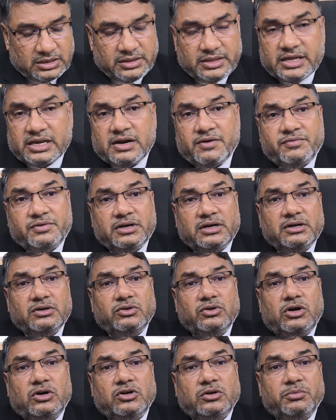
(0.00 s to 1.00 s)
Thereafter,
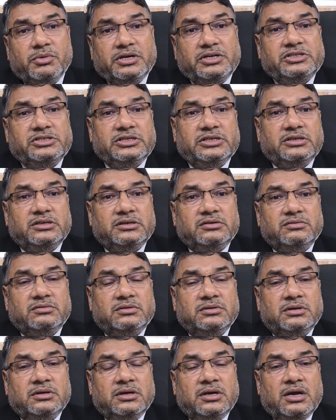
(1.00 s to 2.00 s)
you have to mention
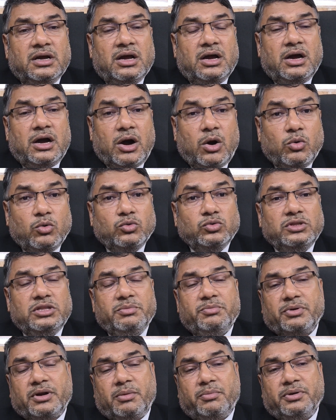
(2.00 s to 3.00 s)
how
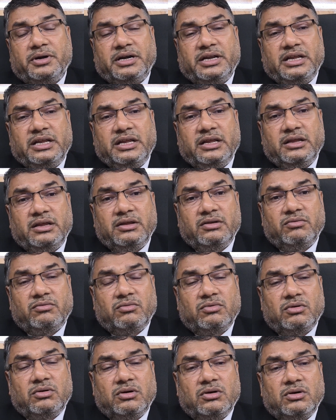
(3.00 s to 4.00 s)
the property
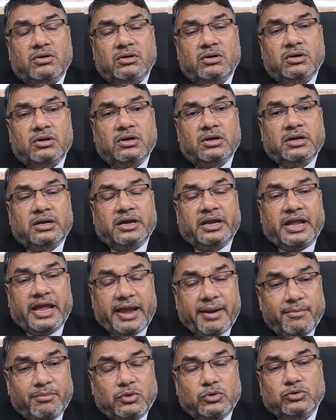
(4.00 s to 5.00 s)

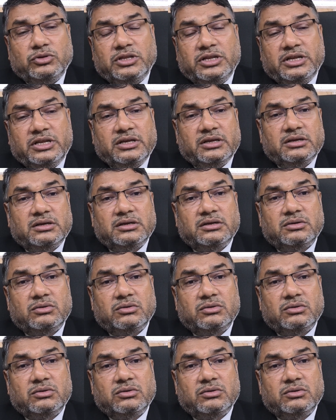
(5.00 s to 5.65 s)
came to the